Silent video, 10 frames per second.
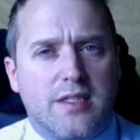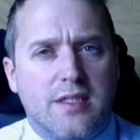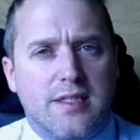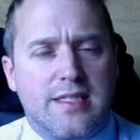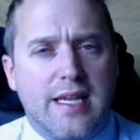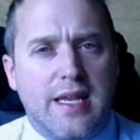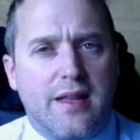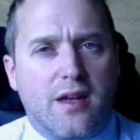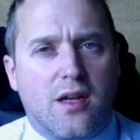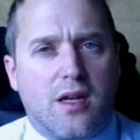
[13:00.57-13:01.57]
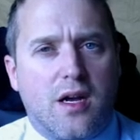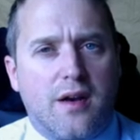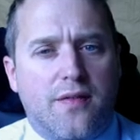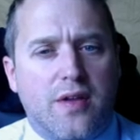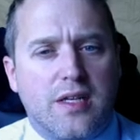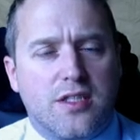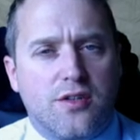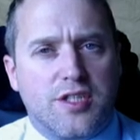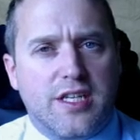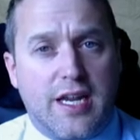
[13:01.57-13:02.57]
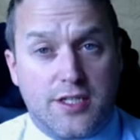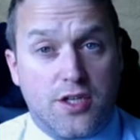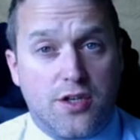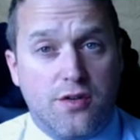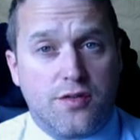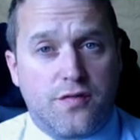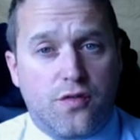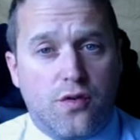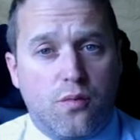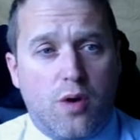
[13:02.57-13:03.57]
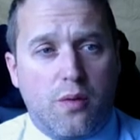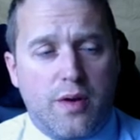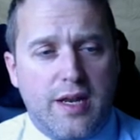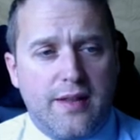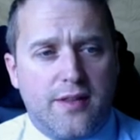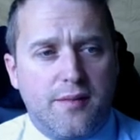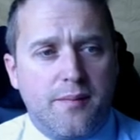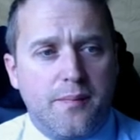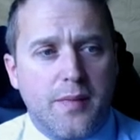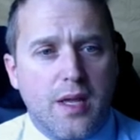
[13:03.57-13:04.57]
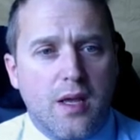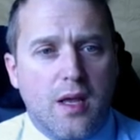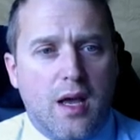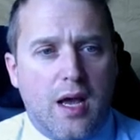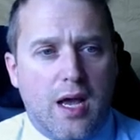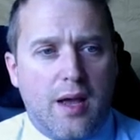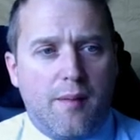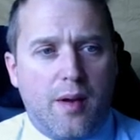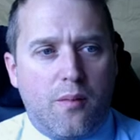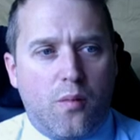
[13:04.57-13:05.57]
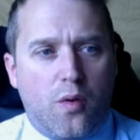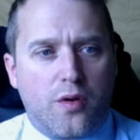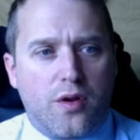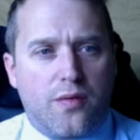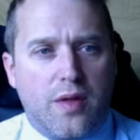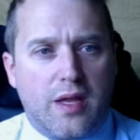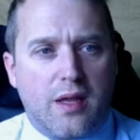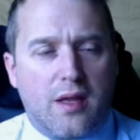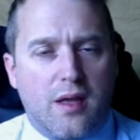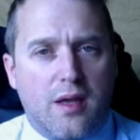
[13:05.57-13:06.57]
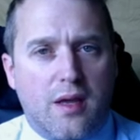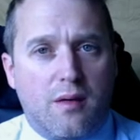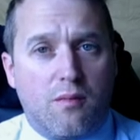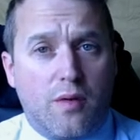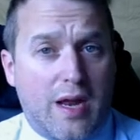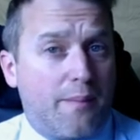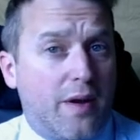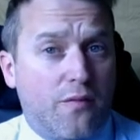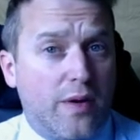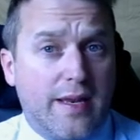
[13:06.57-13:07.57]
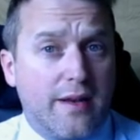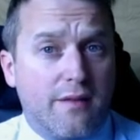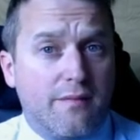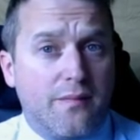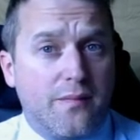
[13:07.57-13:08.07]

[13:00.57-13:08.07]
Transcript: and see the kind of things logic gates are used for and why we need them. Um, and what do you think uh, would happen if we didn't?